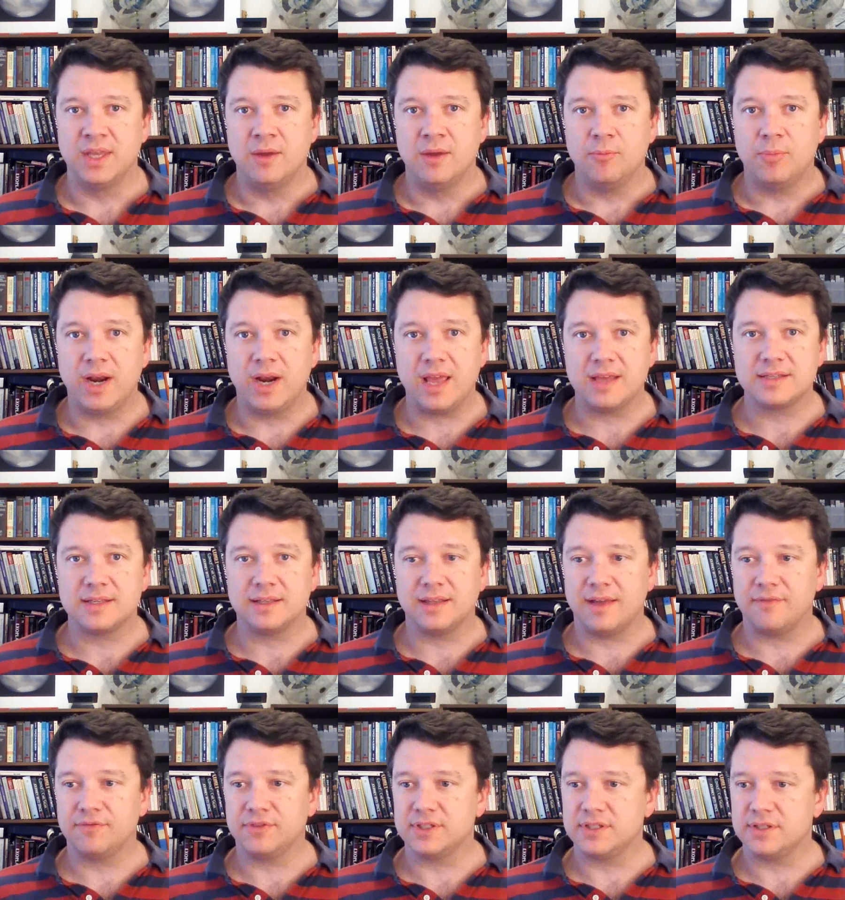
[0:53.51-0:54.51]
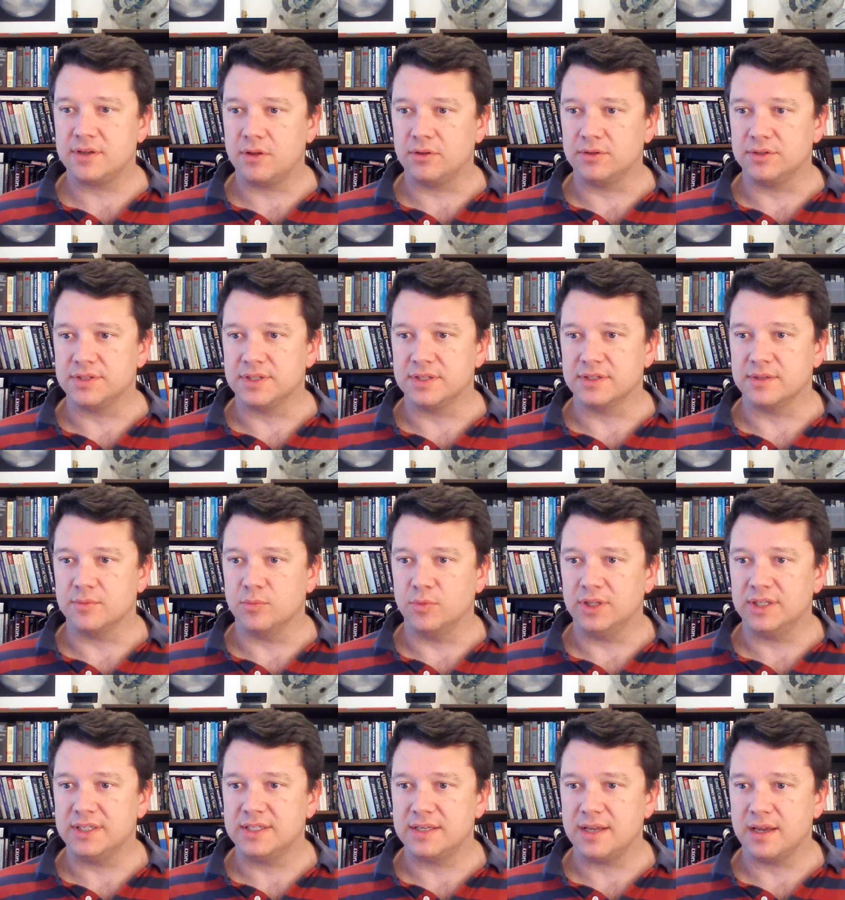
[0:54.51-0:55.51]
But has it left the solar system? Well,
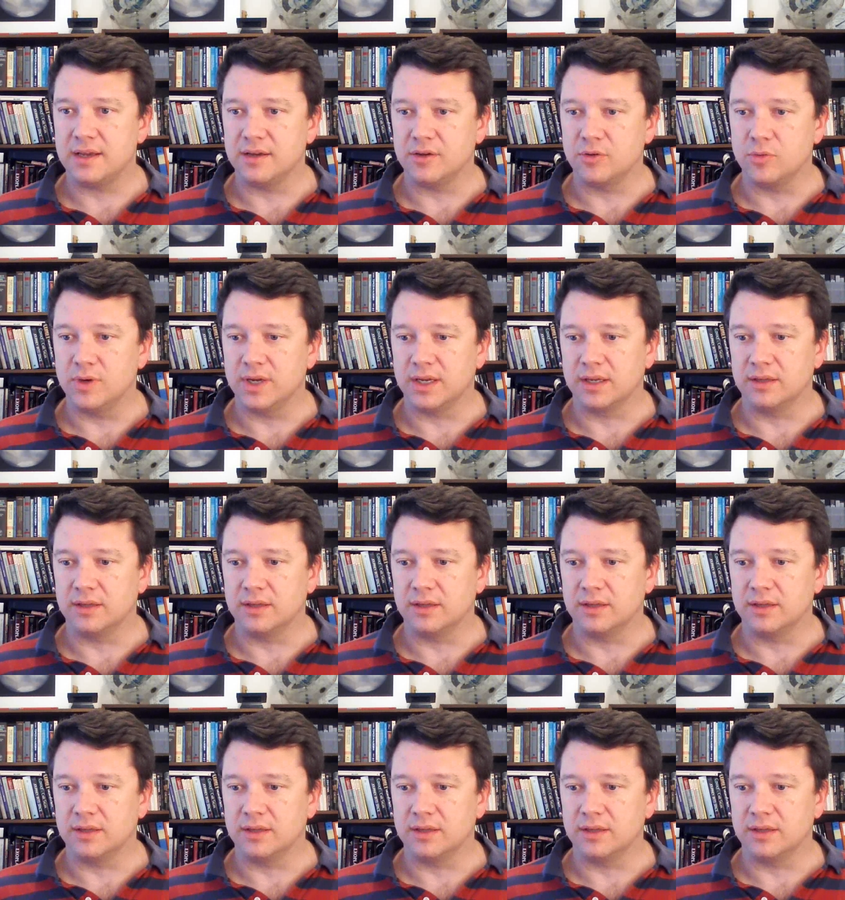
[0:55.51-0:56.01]
let's take a quick